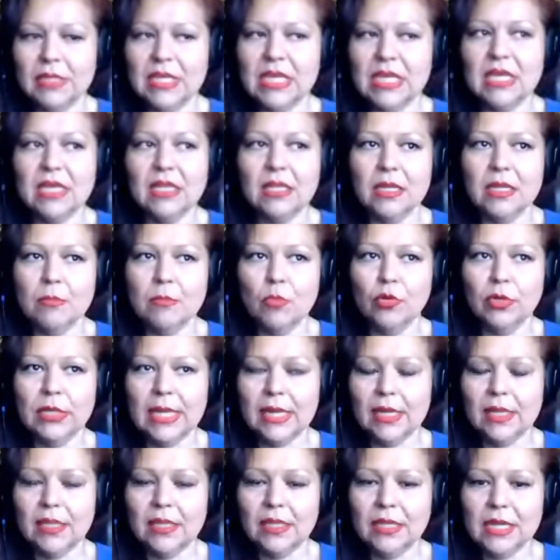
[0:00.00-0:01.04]
healing
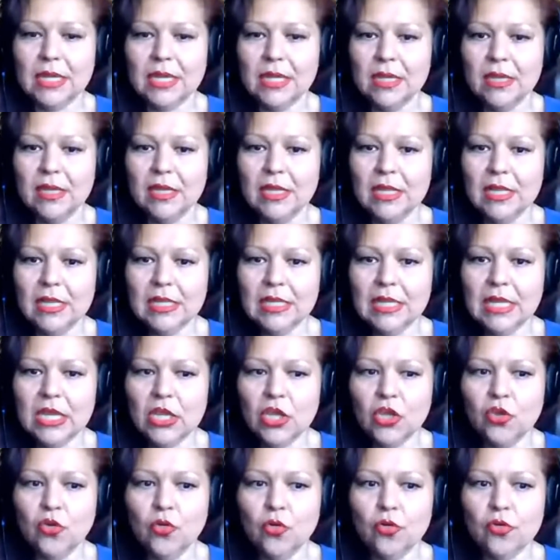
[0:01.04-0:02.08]
modality, like,
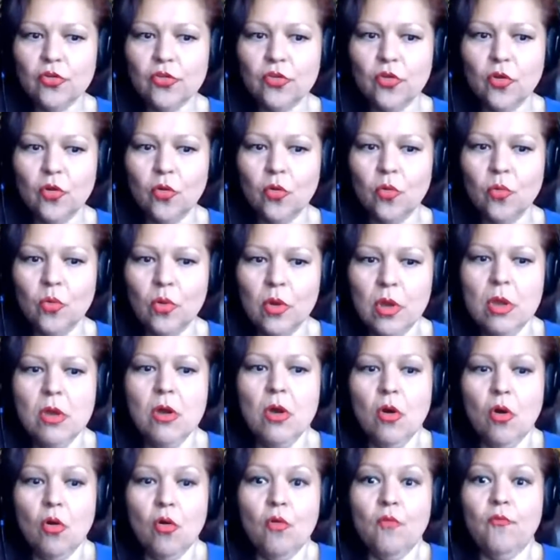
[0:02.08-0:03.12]
you're so
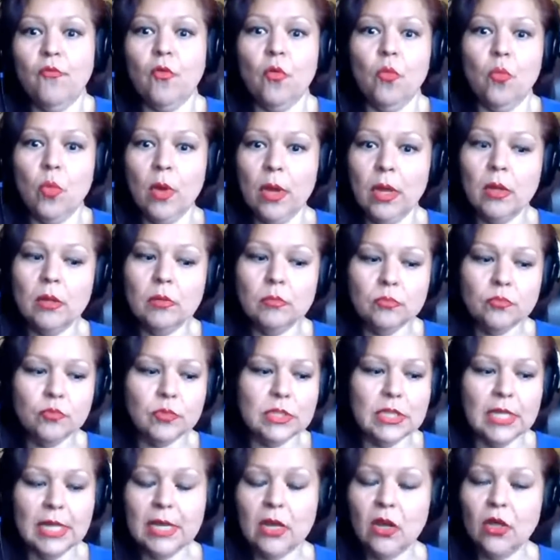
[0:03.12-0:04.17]
overwhelmed with
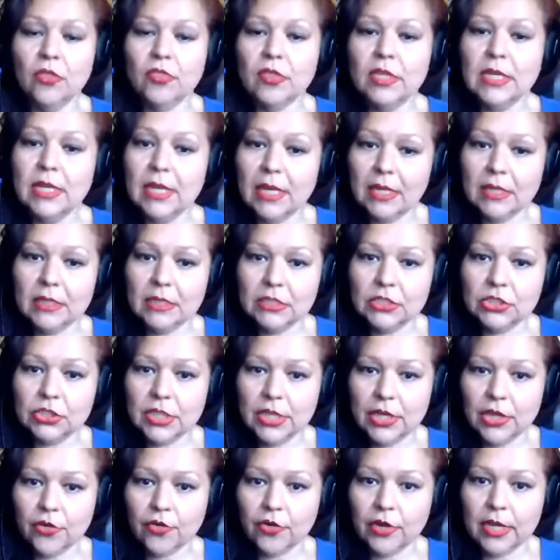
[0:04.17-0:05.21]
like all the knowledge
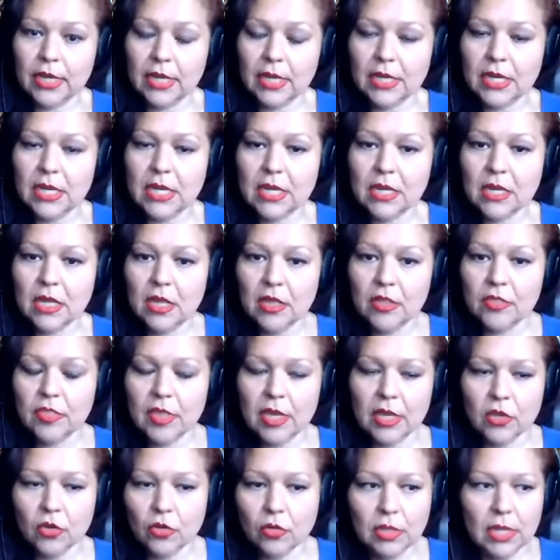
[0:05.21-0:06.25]
that you're getting
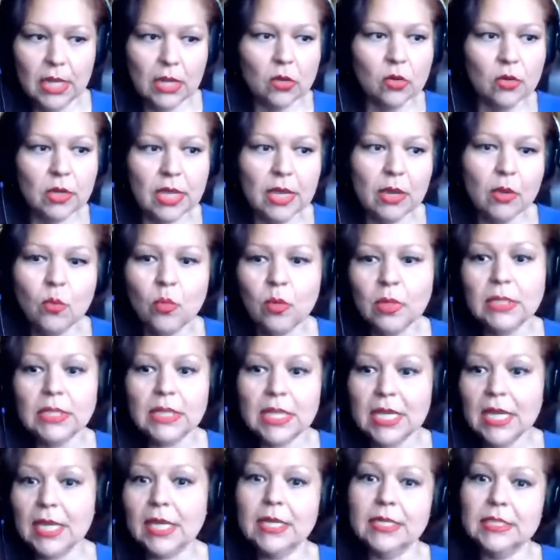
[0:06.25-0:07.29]
that you're like, okay, one
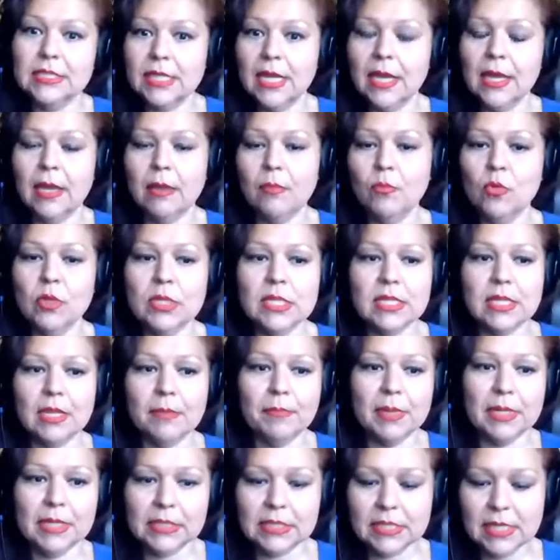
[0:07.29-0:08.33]
thing at a time, one step
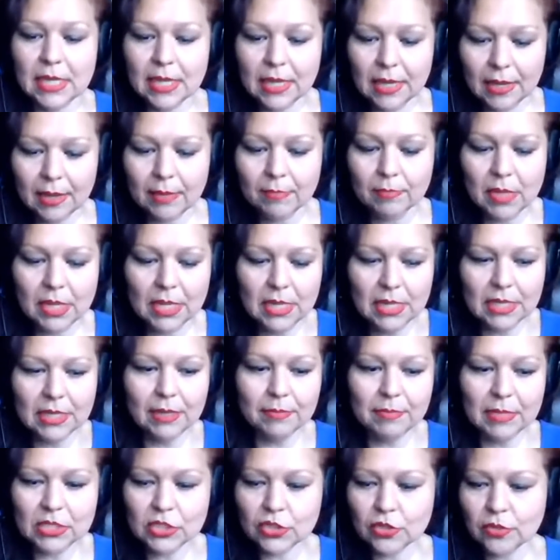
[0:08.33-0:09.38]
at a time. Let me,